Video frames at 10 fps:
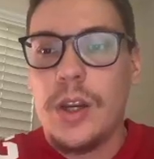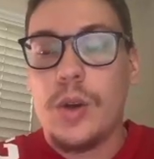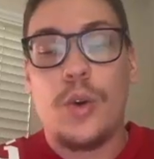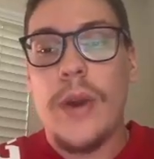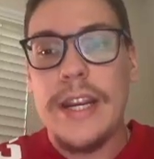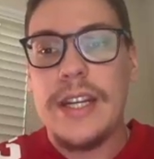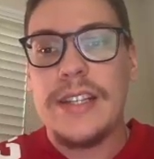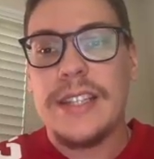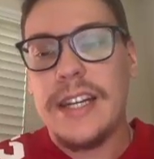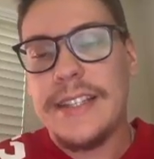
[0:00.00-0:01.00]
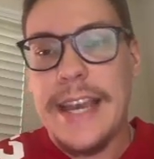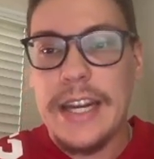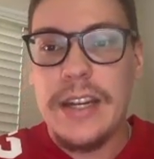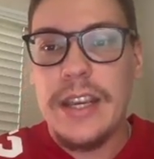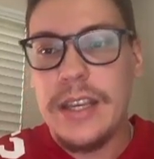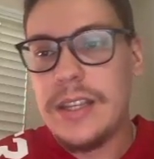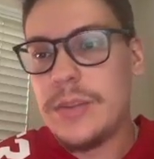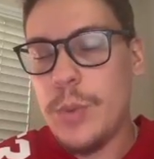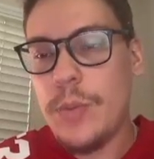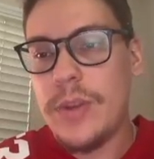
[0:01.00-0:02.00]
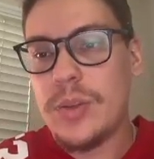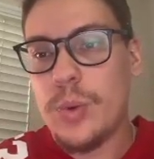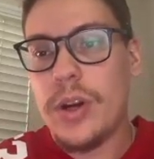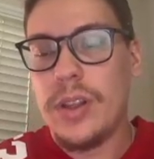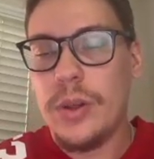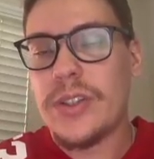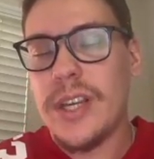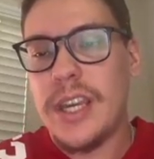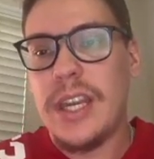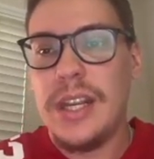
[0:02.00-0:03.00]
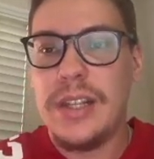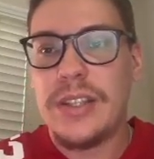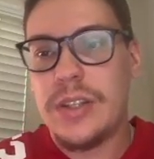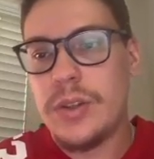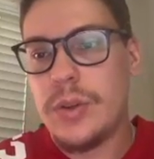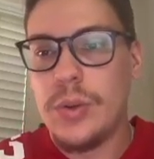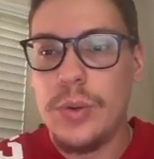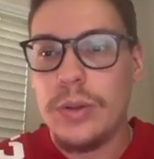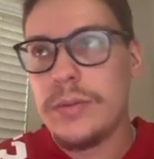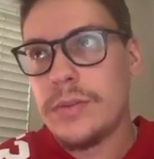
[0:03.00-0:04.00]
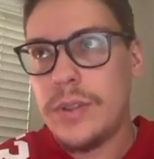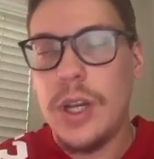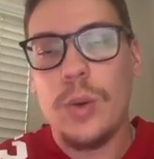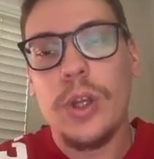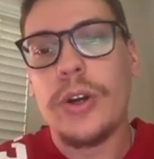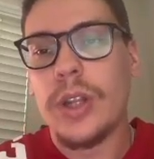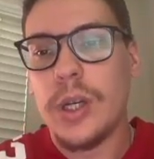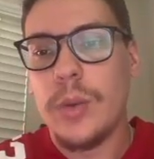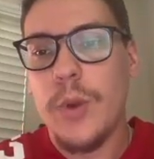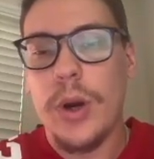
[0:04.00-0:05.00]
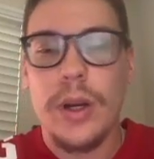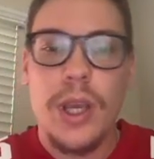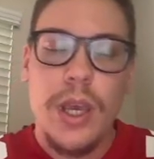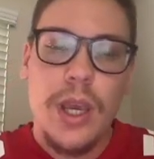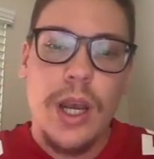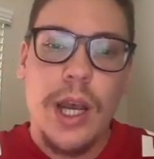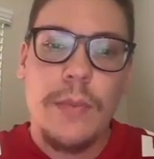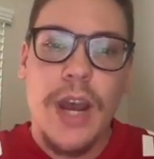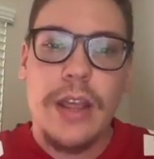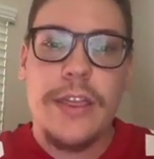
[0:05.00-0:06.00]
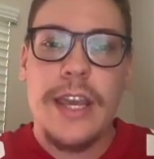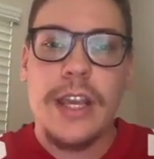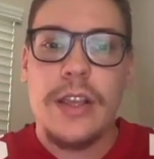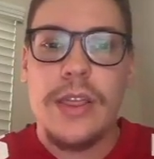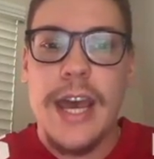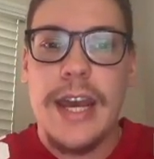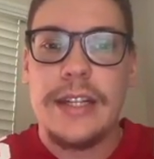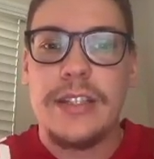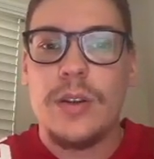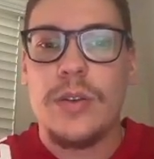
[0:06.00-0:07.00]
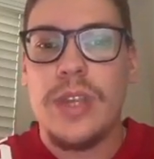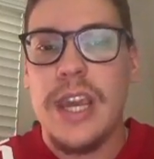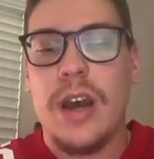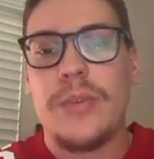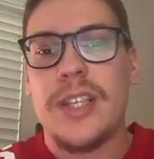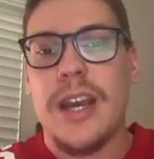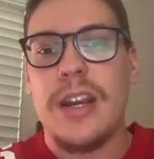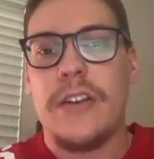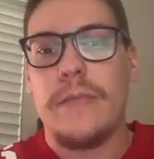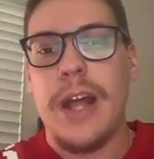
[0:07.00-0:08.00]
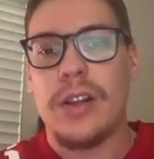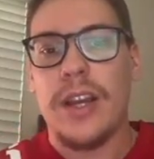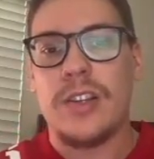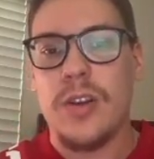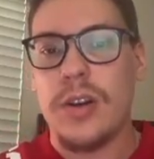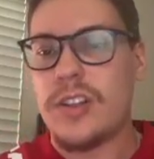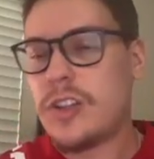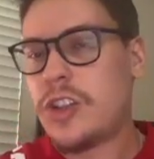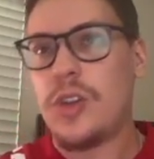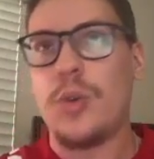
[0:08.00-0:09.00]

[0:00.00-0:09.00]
greatness, and he's had his moments where it looks like he needs to, learn a little more. I think that the upside of Malachi Starks is so